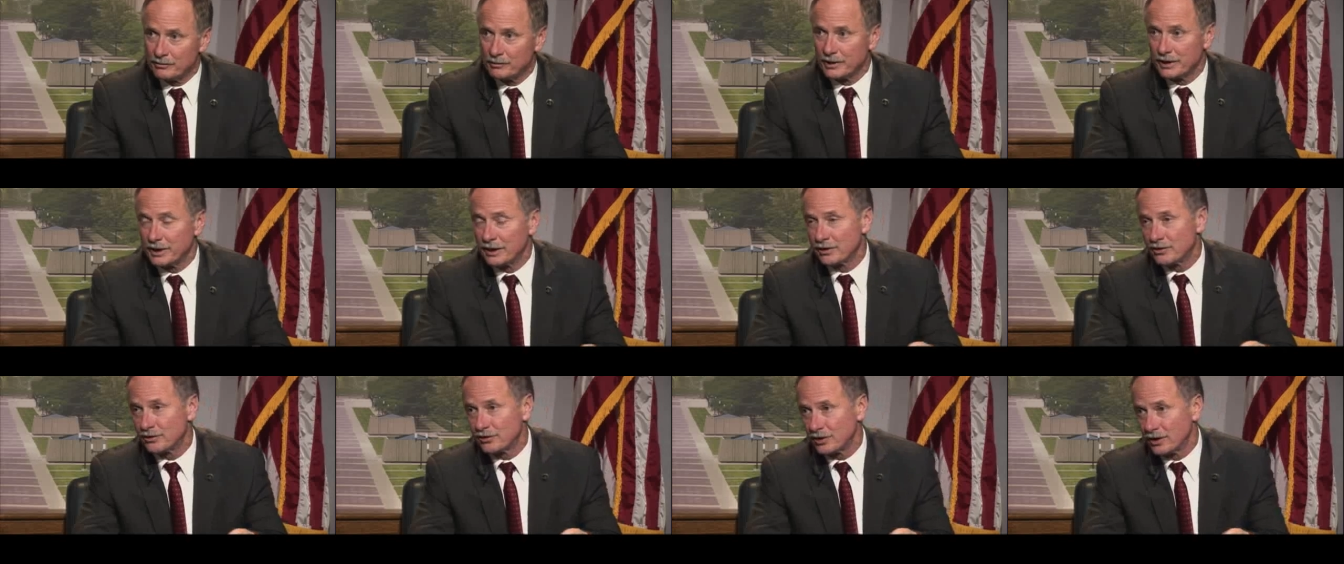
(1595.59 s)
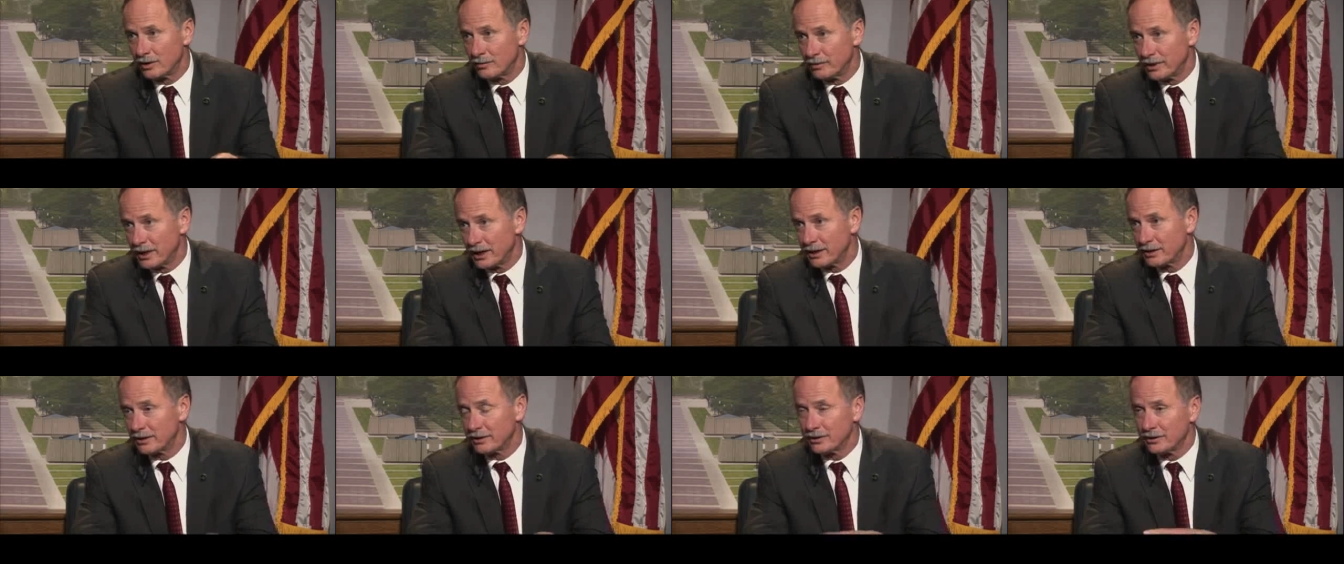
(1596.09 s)
we get some
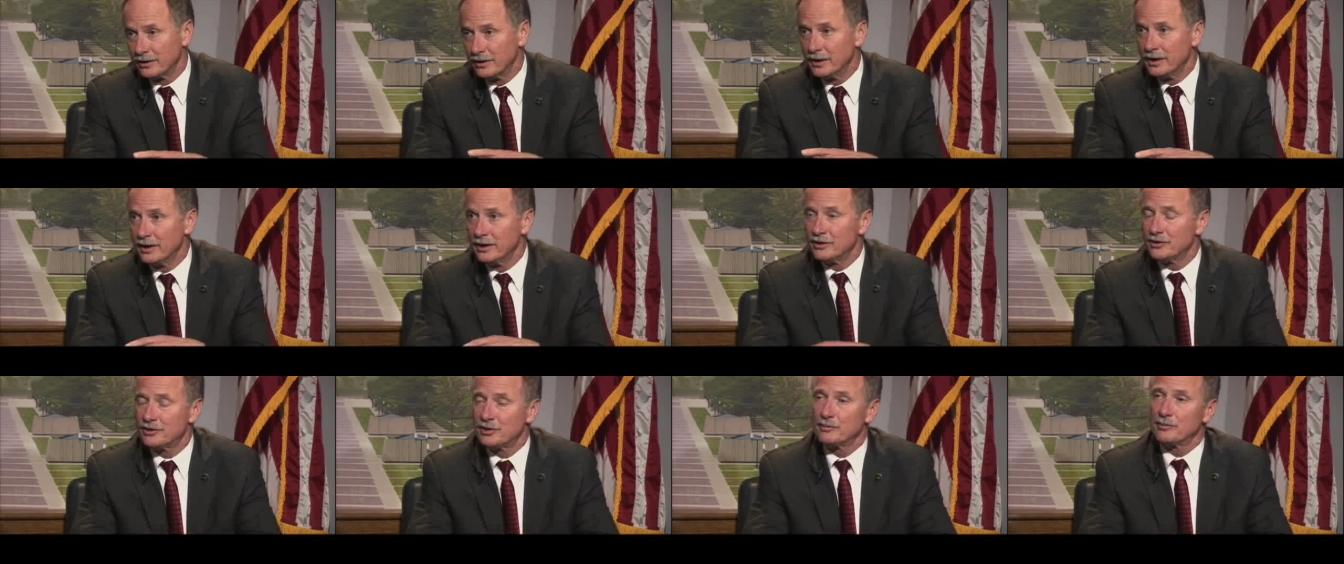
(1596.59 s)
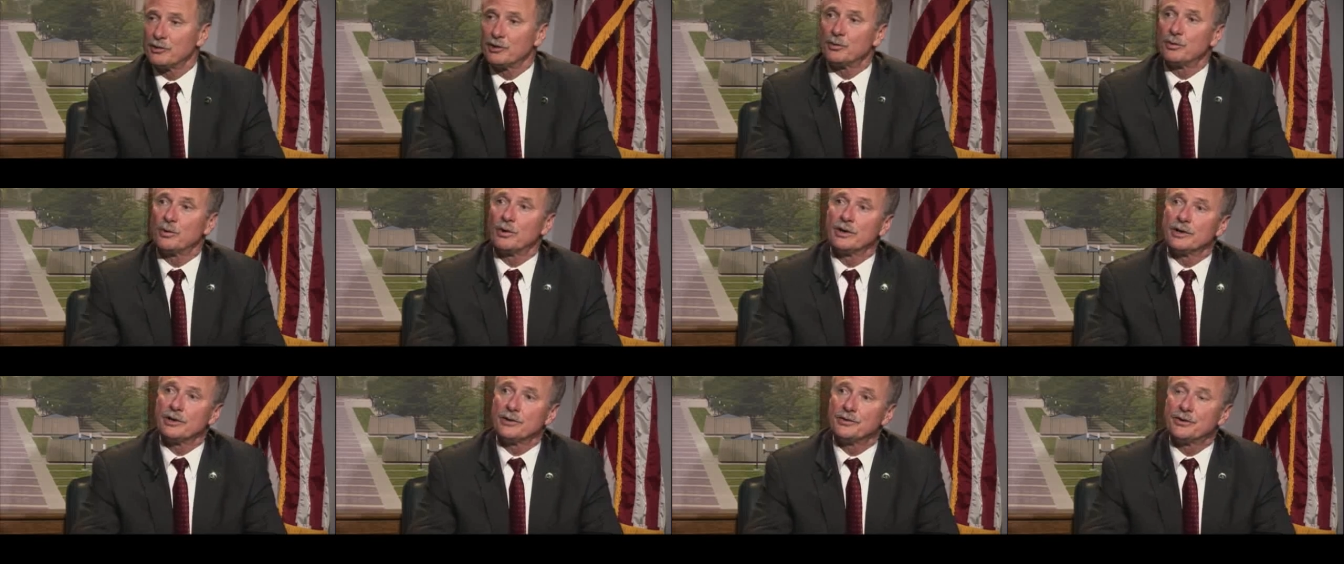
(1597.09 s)
out of some of the
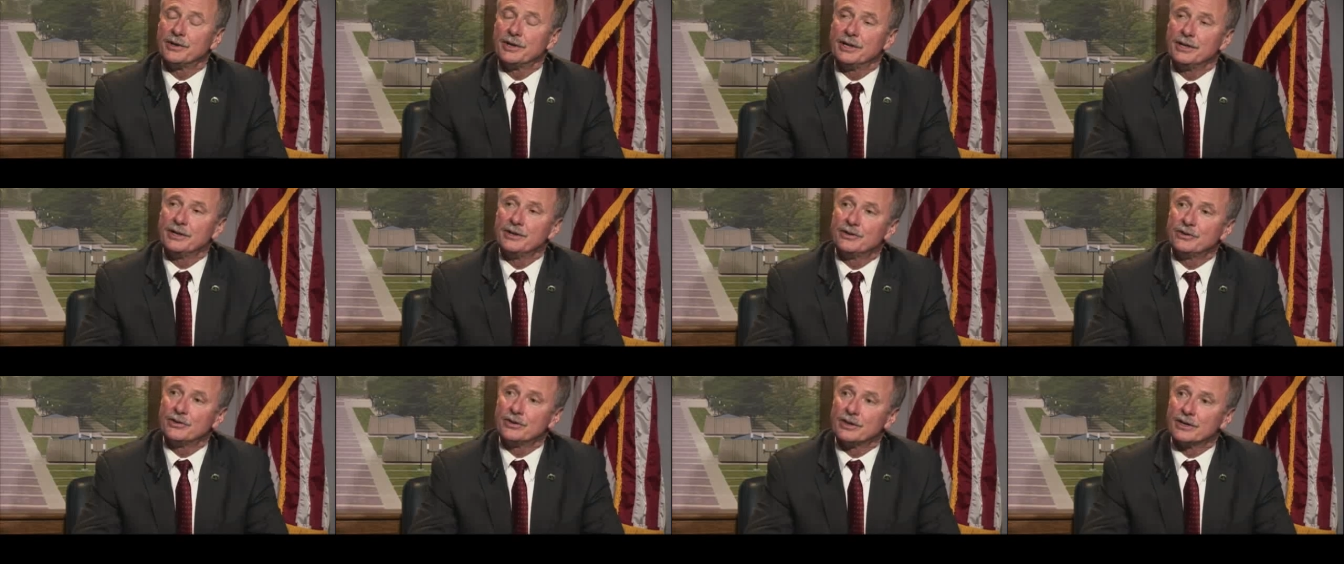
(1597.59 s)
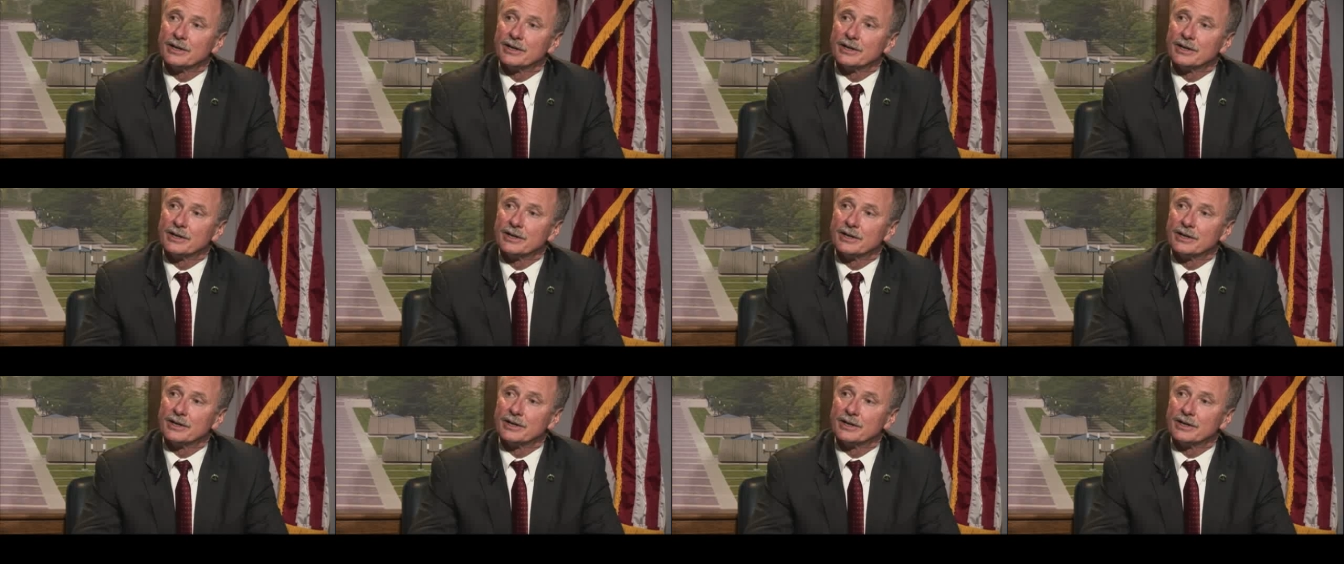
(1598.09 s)
royalties,